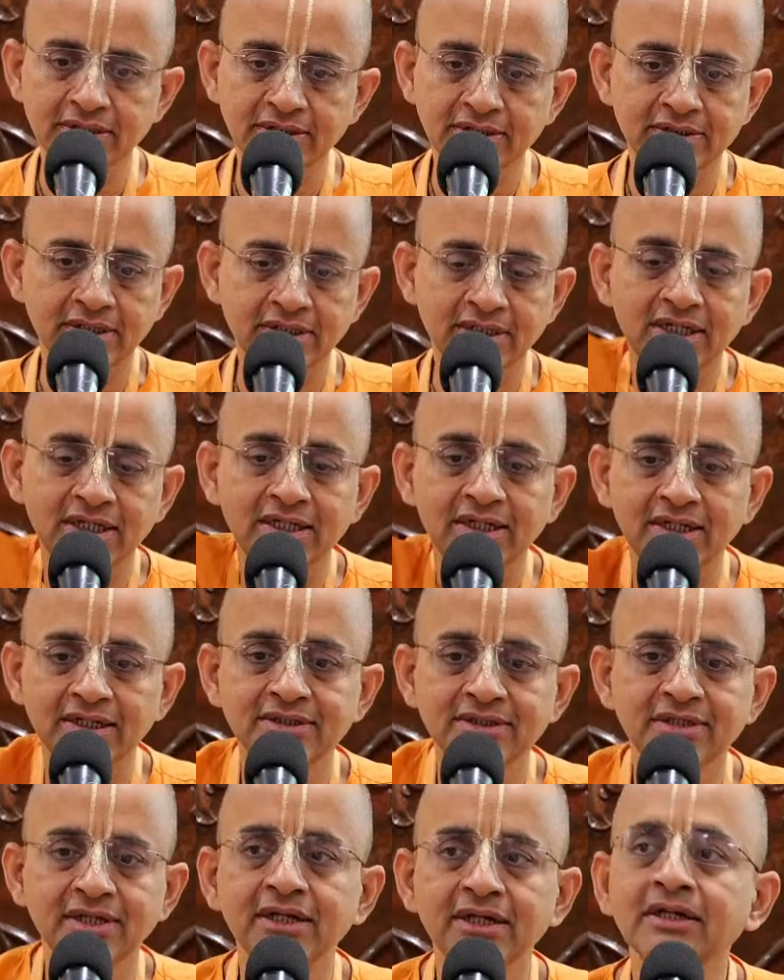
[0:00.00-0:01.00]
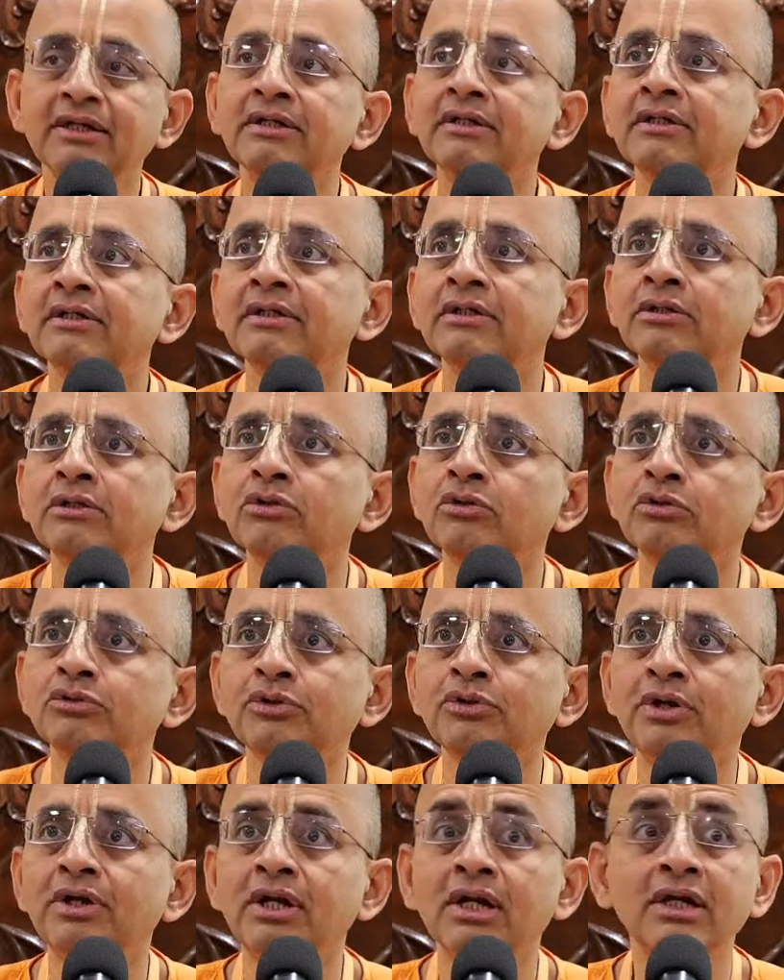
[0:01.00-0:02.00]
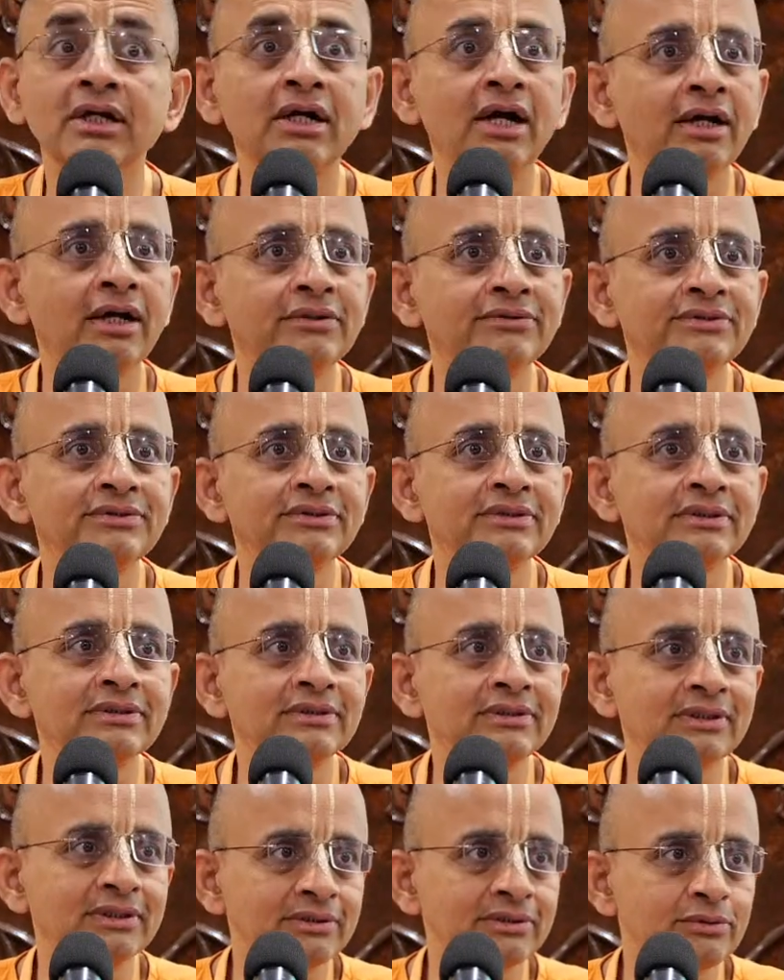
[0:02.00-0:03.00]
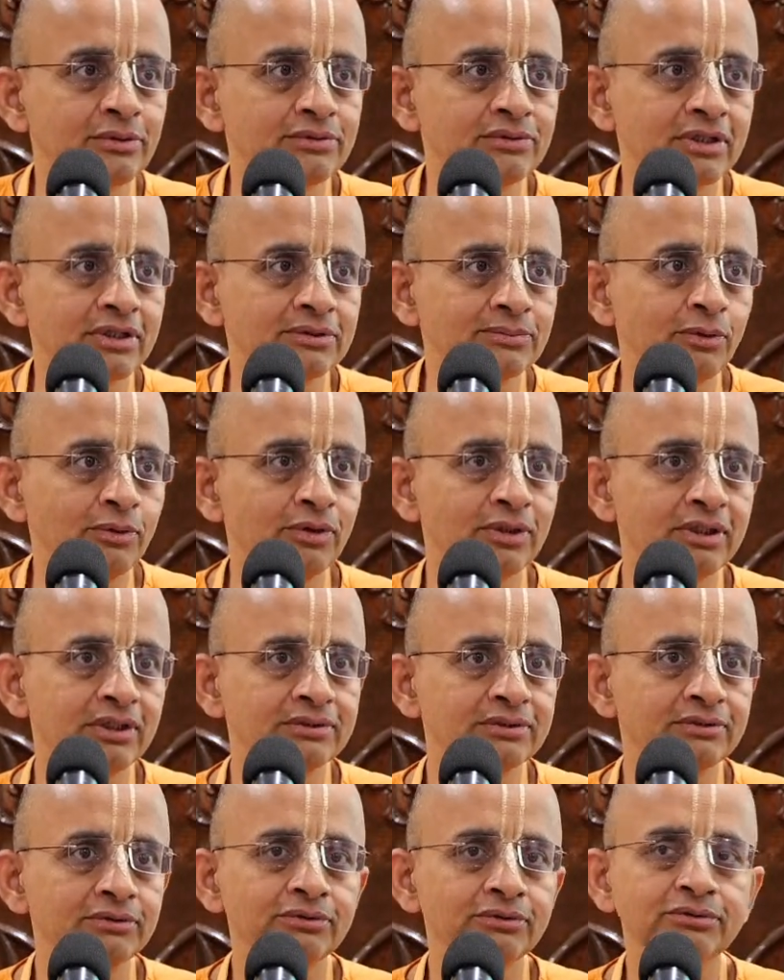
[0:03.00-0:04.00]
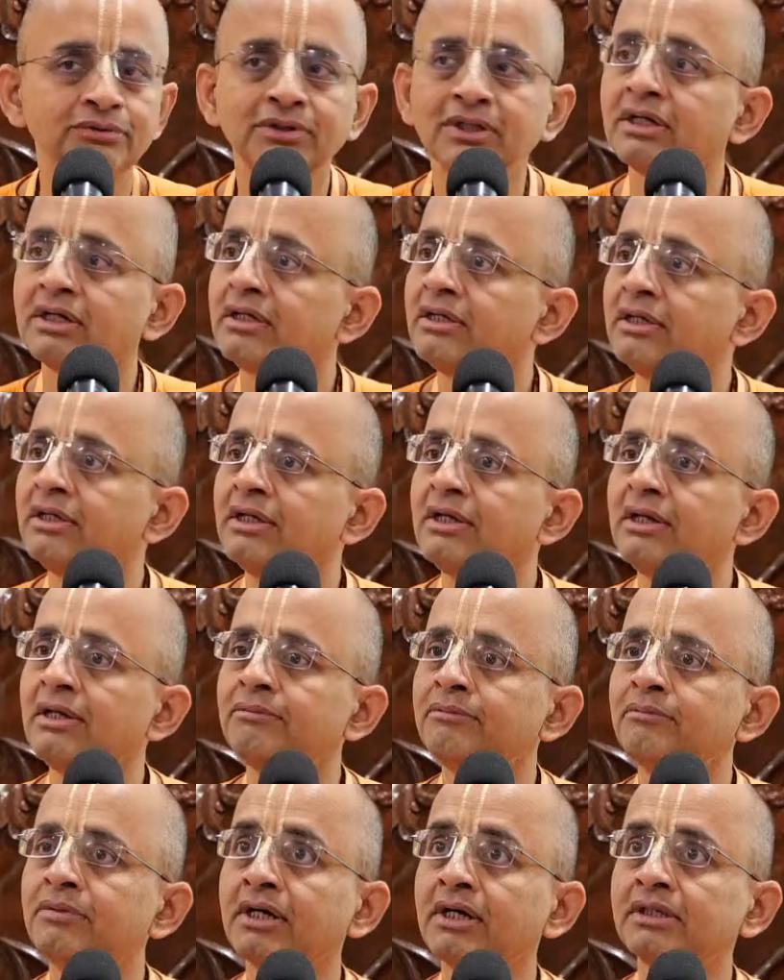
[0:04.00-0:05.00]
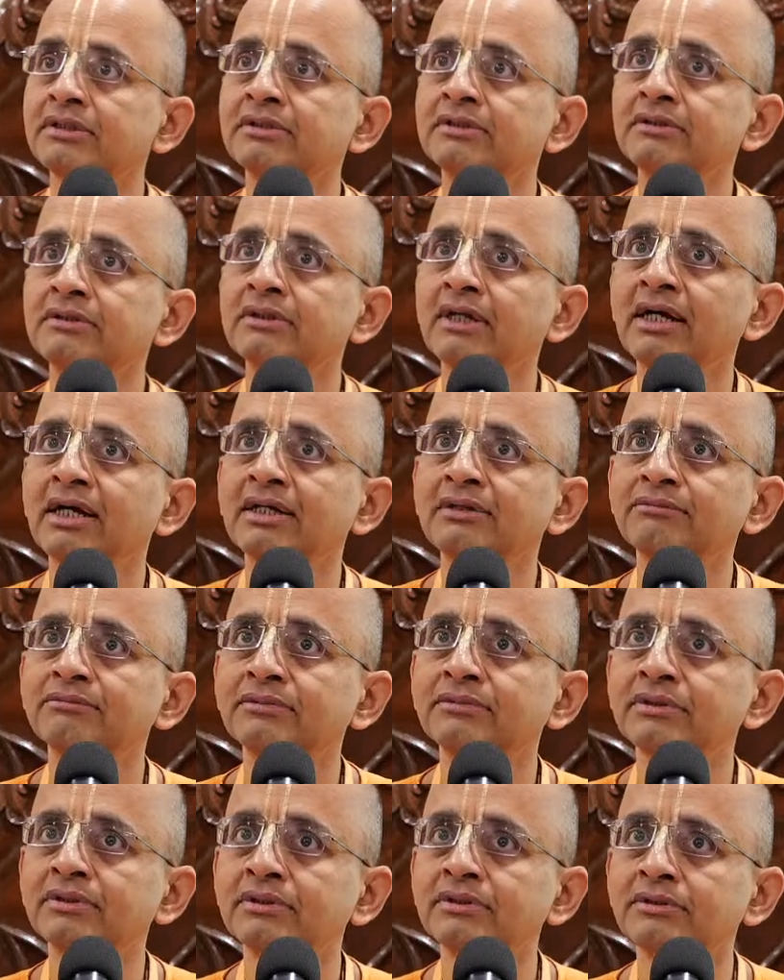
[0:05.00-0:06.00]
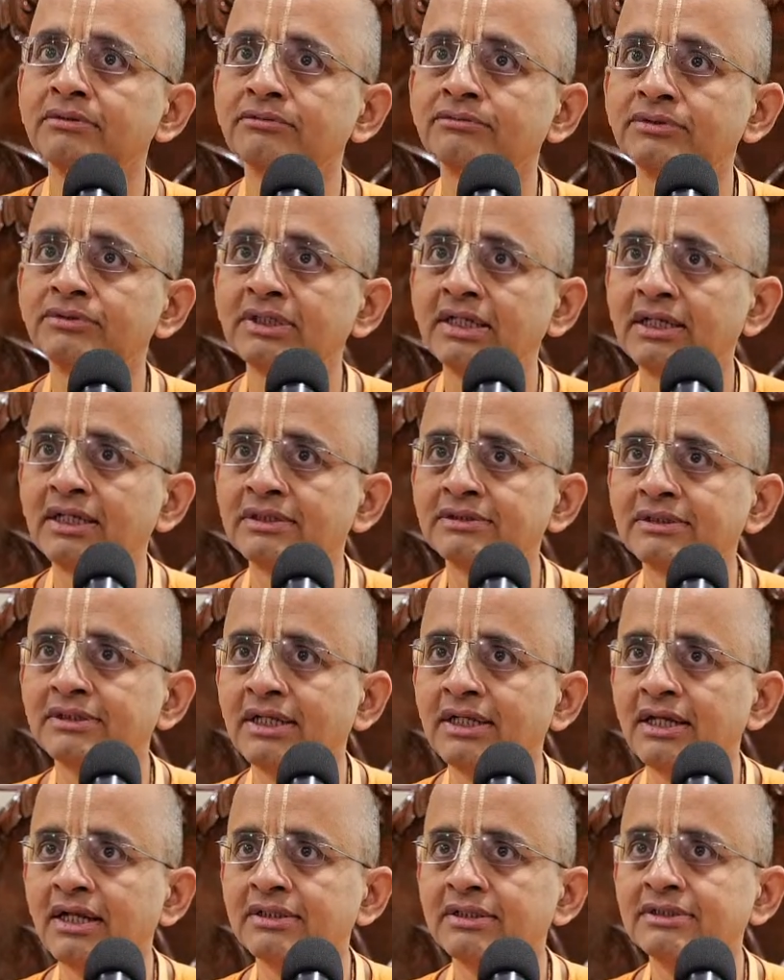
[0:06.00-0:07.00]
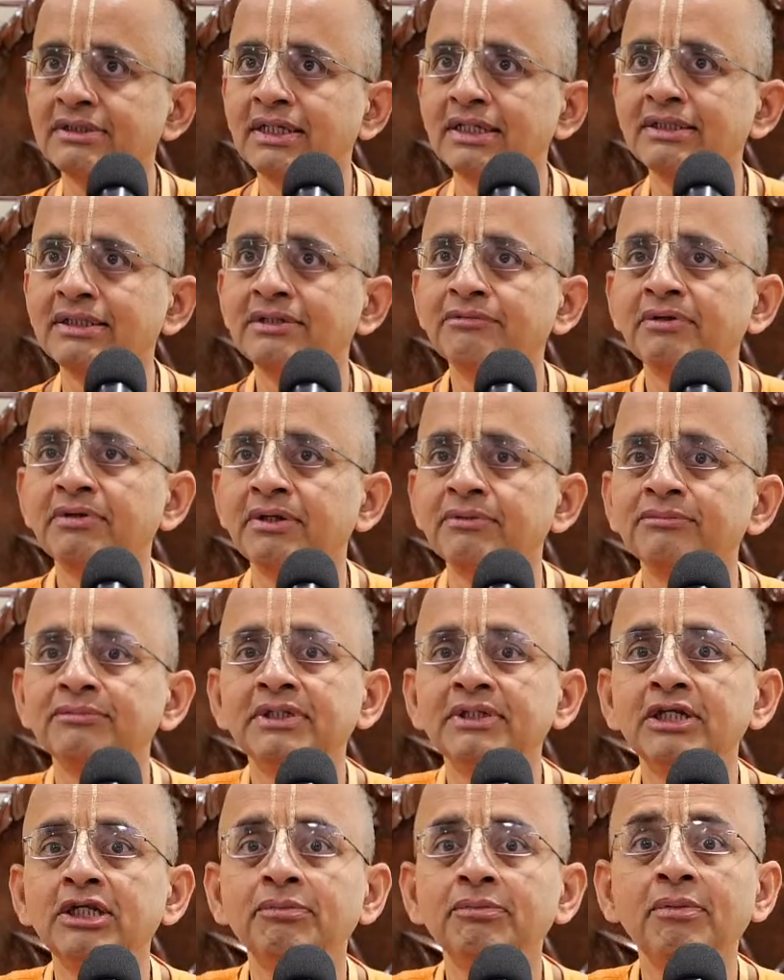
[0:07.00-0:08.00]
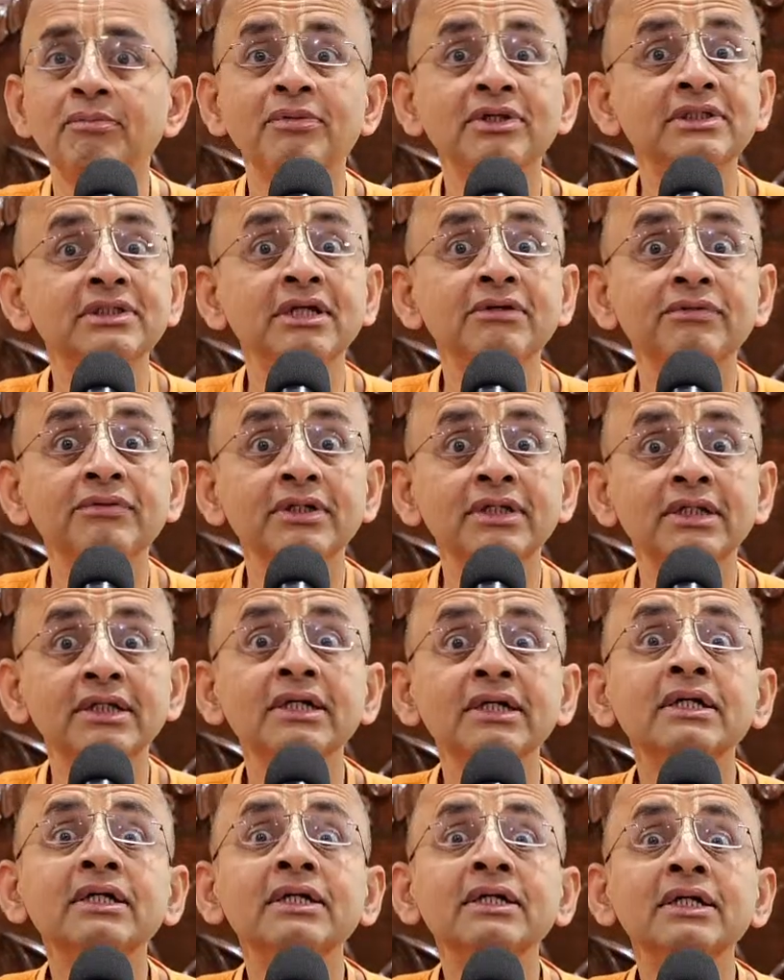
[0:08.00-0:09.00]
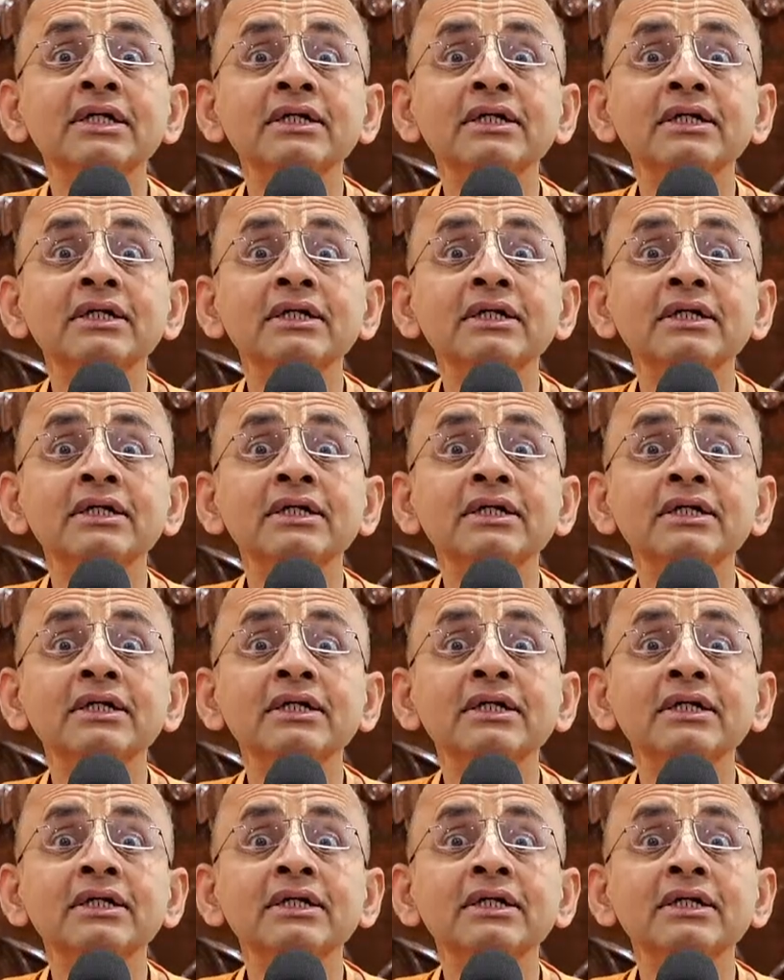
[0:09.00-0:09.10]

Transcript: like chandalas or those who are drunkards, and those who are smokers, those who are... Because I am seen as a sannyasi. If I am seen to be mixing with